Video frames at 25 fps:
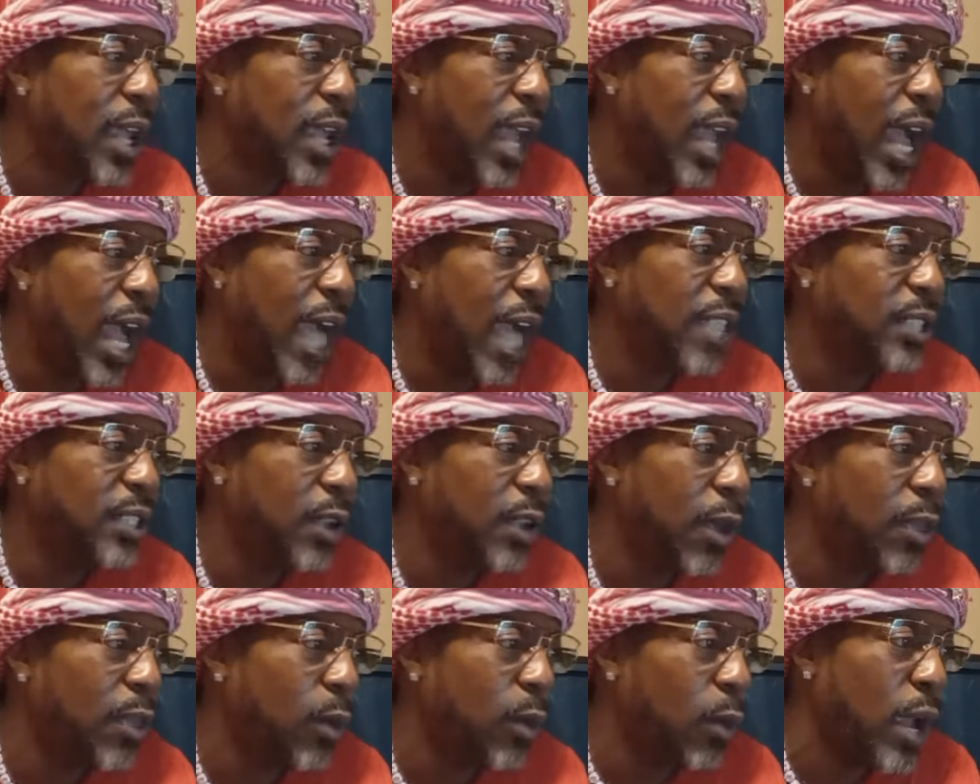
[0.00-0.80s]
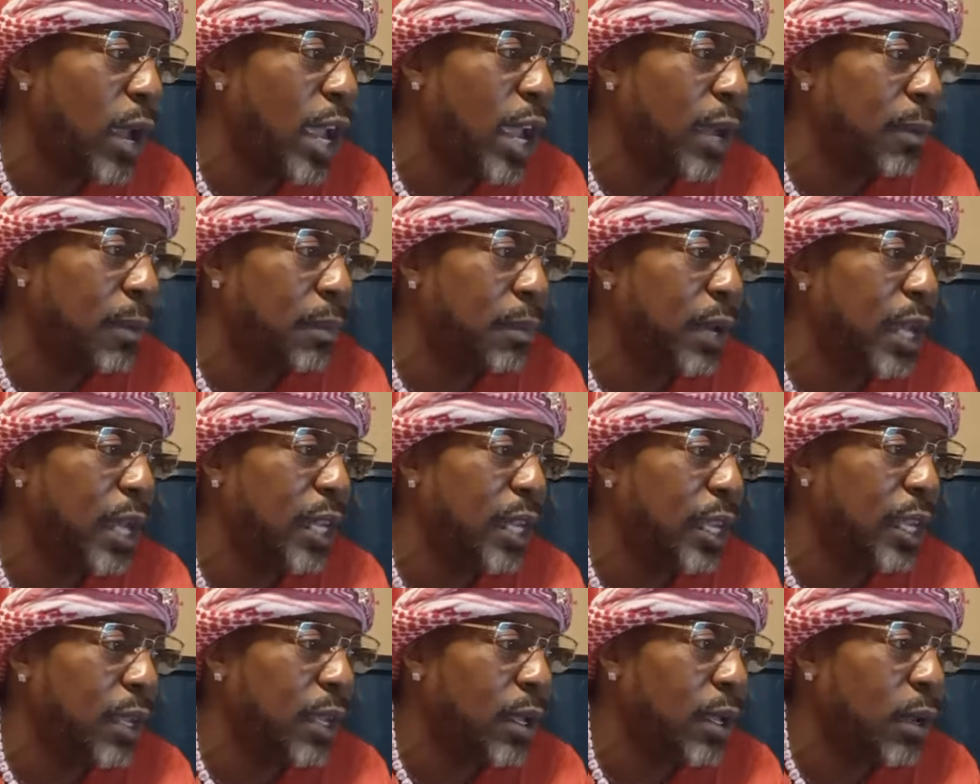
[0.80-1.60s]
I saw the ram
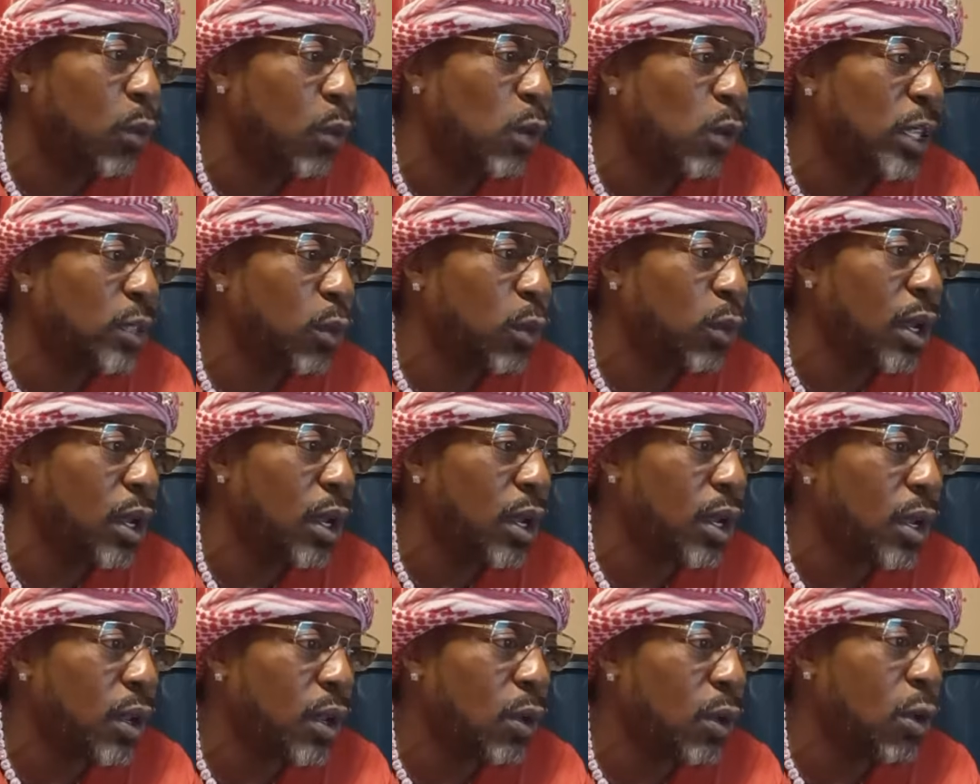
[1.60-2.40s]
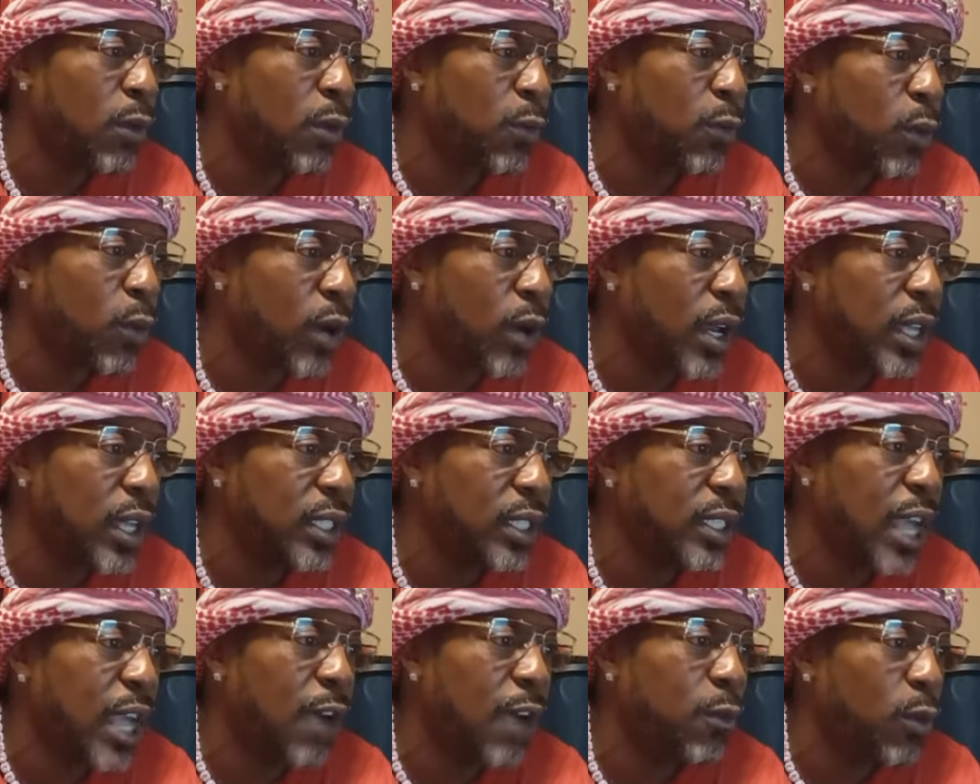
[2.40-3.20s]
budding westward, northward,
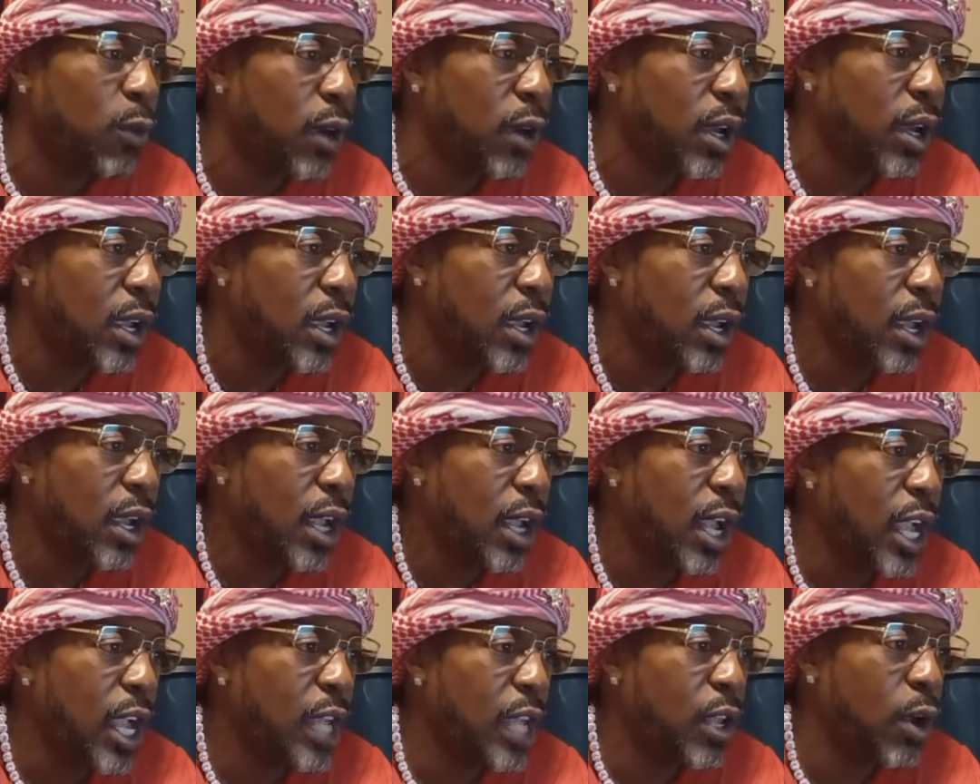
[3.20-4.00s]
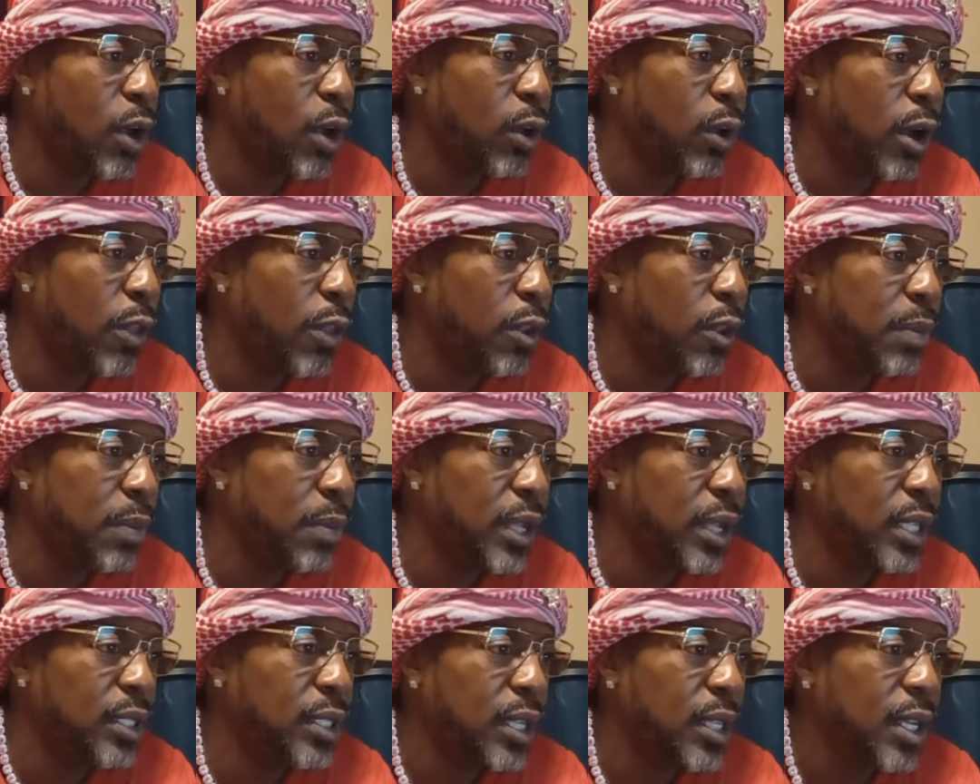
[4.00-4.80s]
southward, and no other
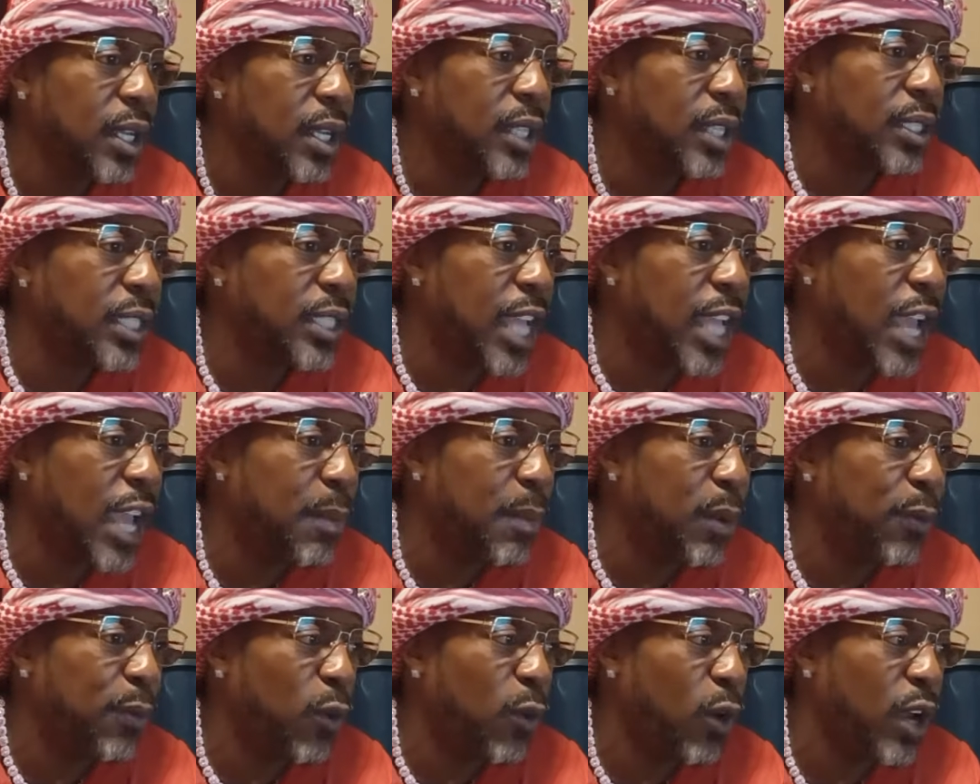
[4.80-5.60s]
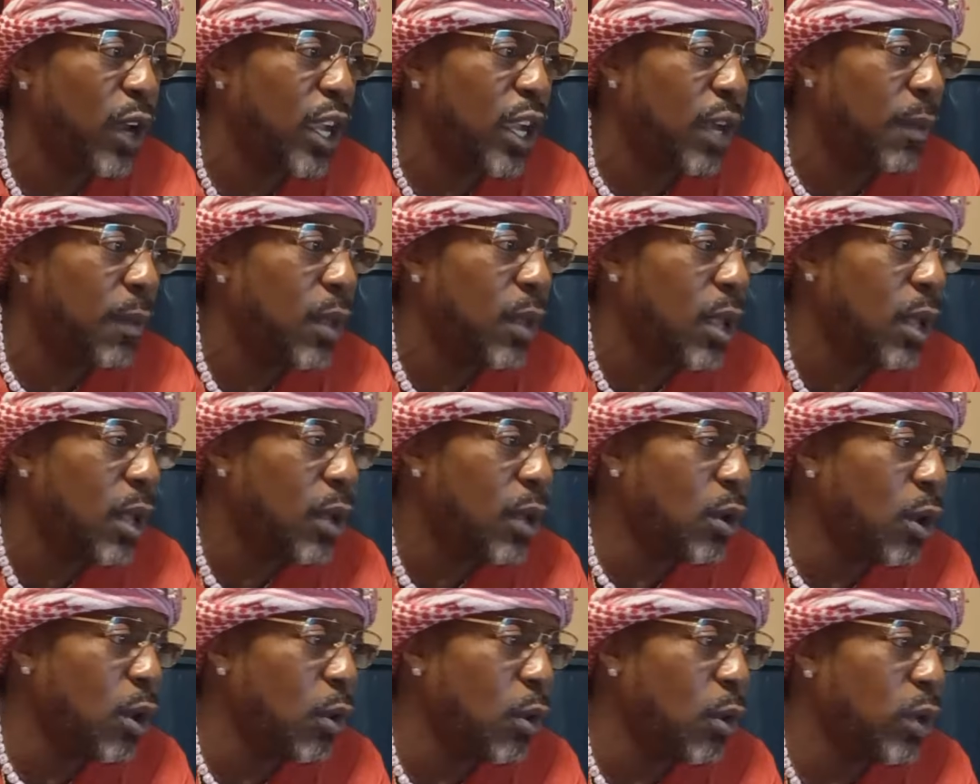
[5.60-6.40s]
beast could stand before him,
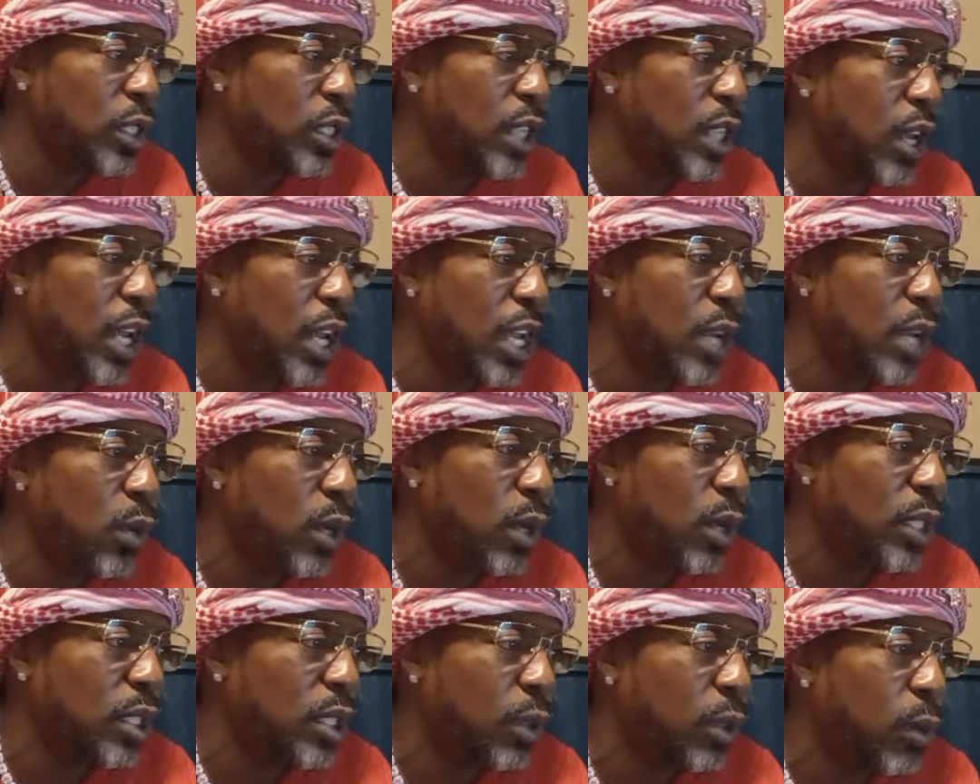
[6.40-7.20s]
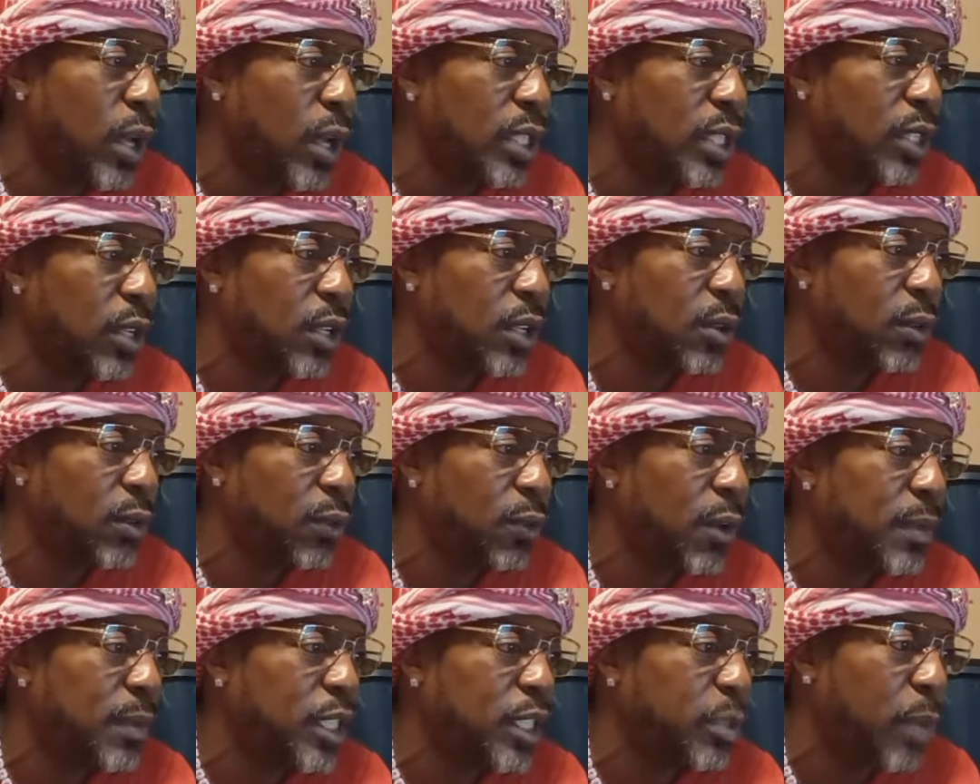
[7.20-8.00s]
nor was there anyone to rescue
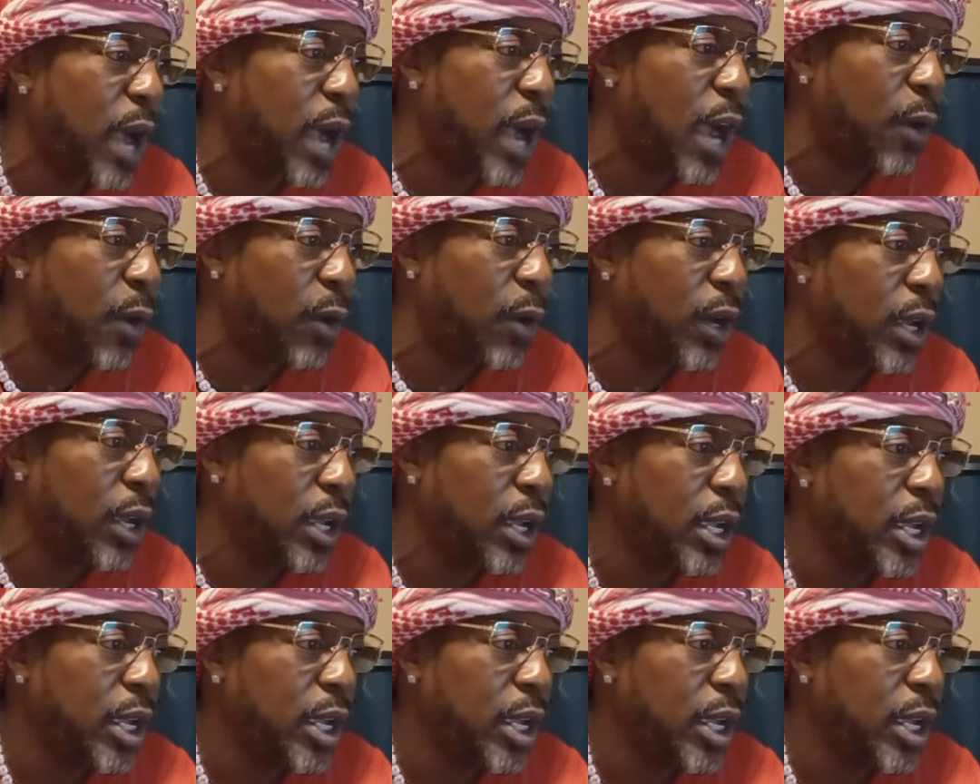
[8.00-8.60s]
from his power.